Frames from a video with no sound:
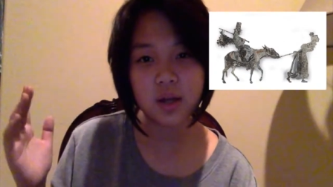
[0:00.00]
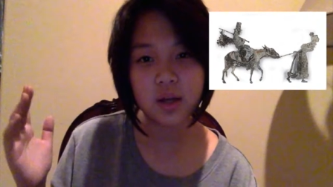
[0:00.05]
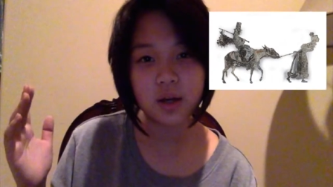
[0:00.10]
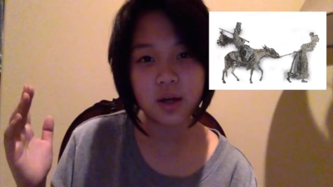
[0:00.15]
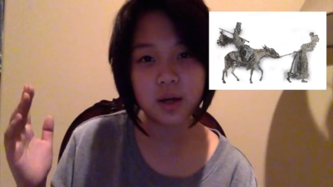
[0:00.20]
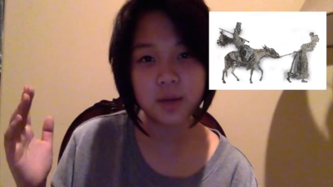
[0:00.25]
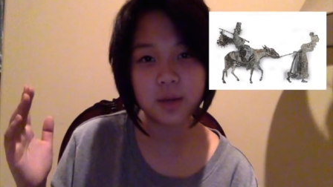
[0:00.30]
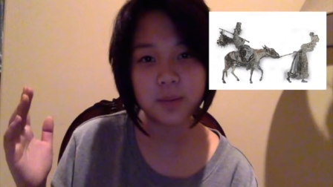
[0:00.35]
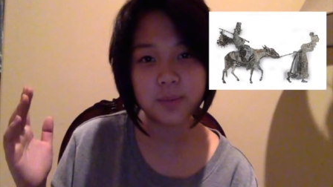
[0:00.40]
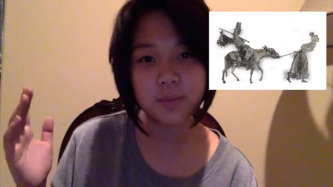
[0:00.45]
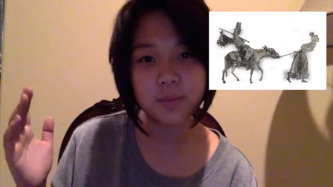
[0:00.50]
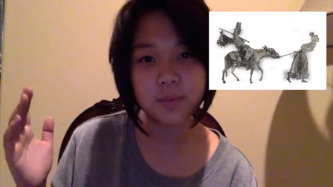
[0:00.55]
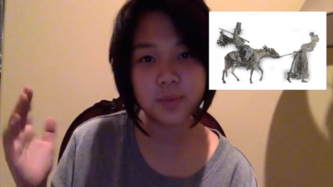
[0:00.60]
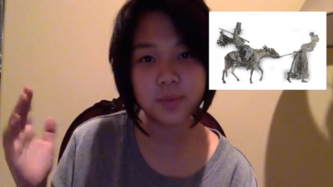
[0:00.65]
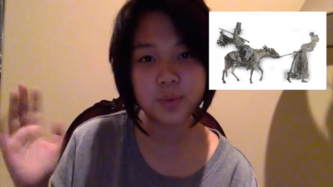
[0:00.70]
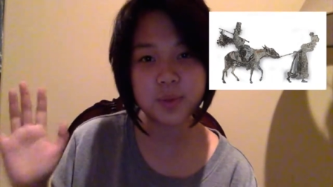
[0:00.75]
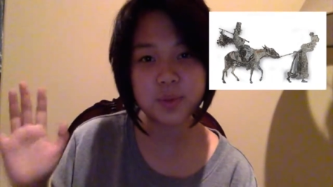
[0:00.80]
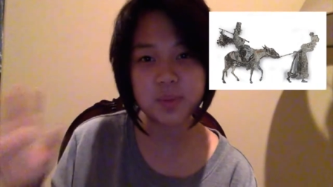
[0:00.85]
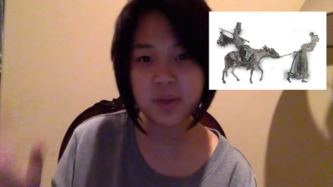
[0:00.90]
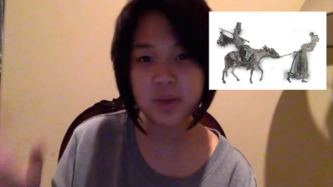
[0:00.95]
um, it
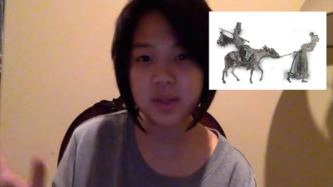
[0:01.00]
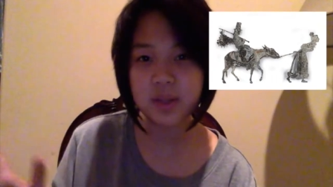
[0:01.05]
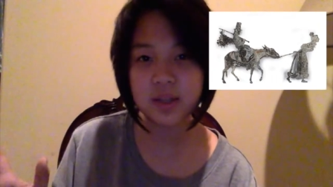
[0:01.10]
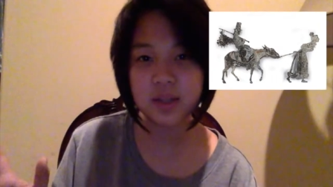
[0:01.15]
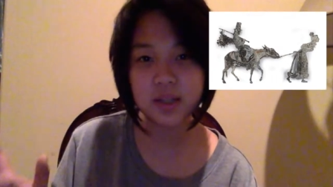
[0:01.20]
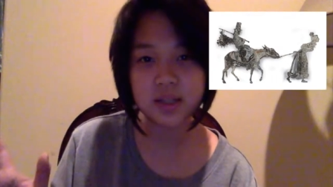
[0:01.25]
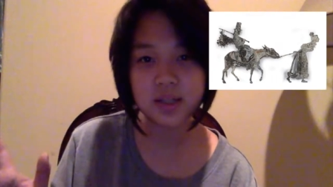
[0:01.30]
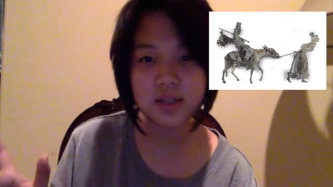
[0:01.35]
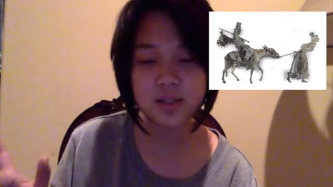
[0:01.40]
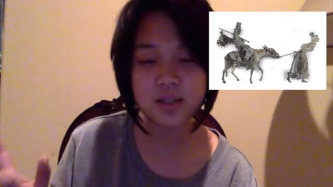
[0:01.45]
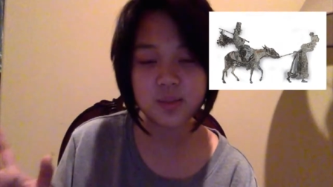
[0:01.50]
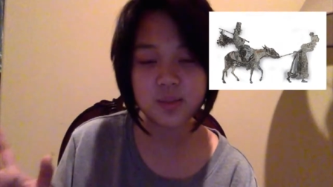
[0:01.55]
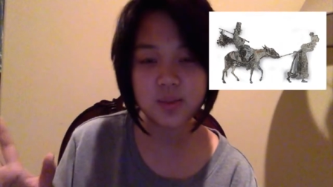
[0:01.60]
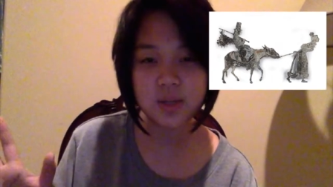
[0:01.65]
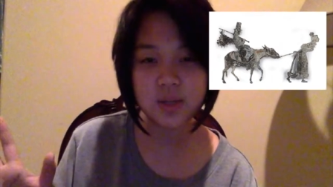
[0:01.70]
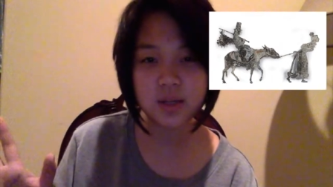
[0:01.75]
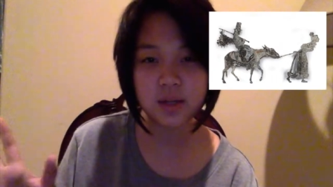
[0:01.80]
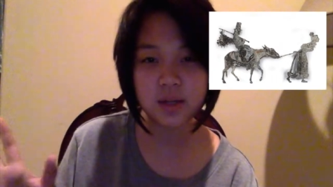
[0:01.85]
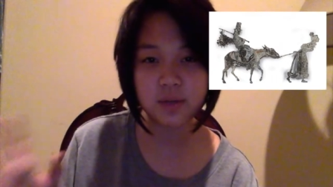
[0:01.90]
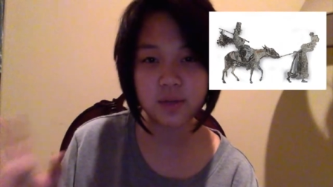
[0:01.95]
was speculated to
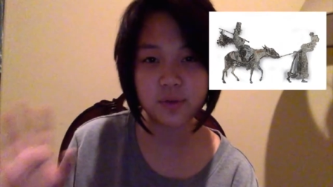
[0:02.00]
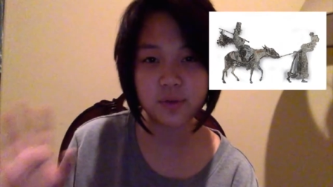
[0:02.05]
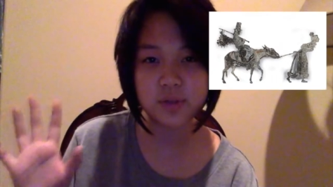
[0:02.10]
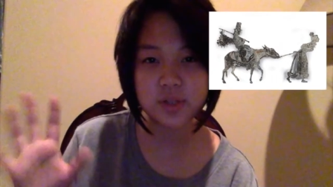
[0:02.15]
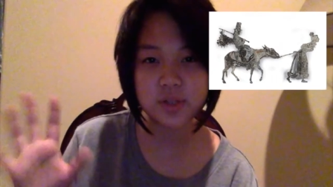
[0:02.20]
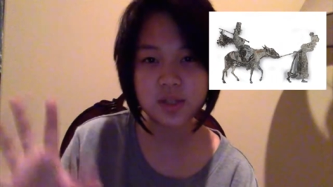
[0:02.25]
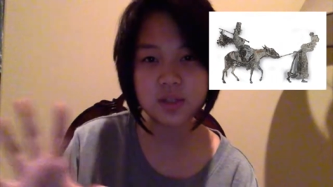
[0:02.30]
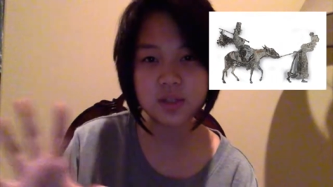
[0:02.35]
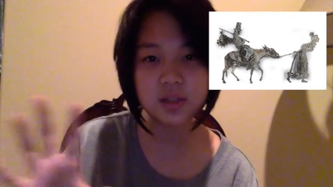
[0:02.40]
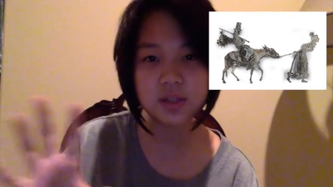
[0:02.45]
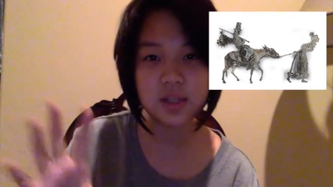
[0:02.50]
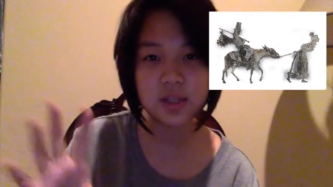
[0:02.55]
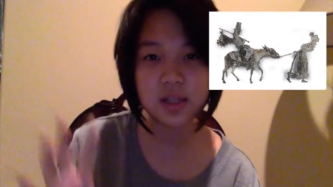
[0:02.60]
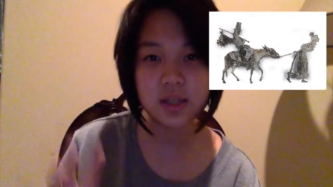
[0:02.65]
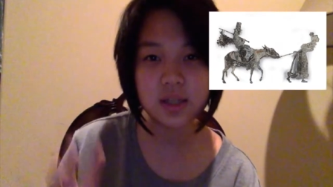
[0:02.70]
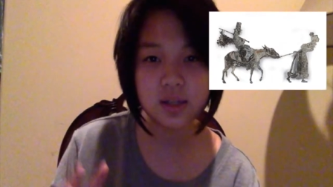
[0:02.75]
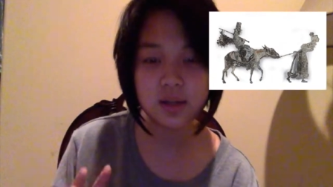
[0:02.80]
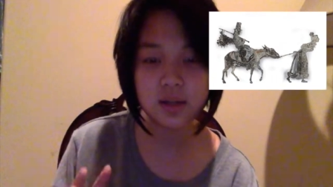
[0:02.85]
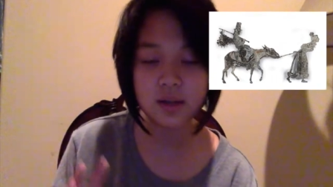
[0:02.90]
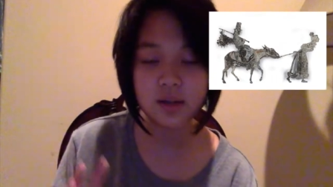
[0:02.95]
be a
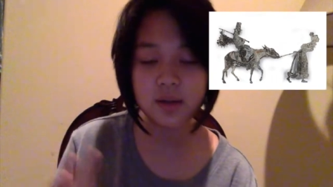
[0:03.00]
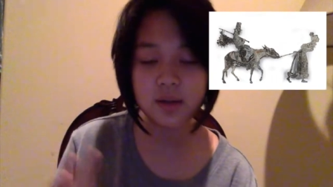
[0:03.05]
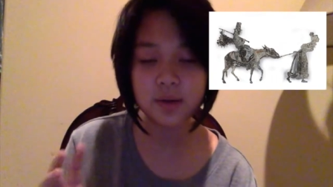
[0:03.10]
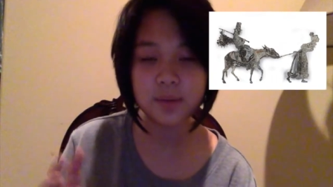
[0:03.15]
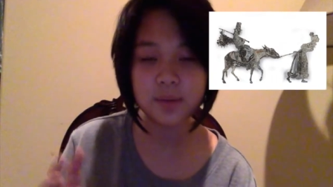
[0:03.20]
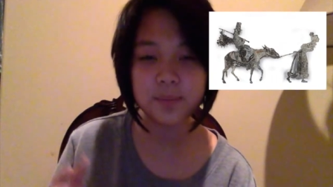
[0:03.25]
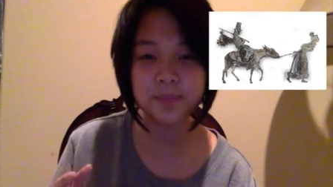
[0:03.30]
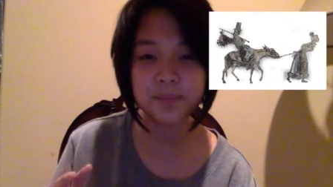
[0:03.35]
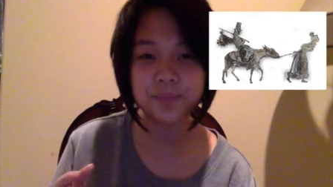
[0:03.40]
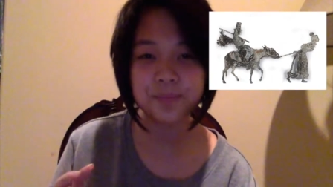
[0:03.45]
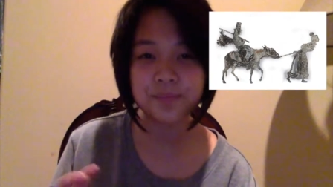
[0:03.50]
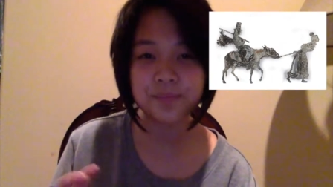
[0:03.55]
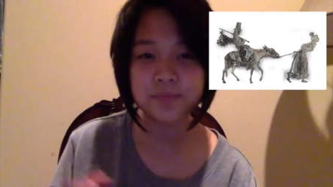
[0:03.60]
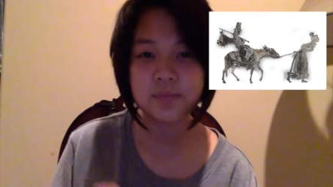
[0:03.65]
fertility um,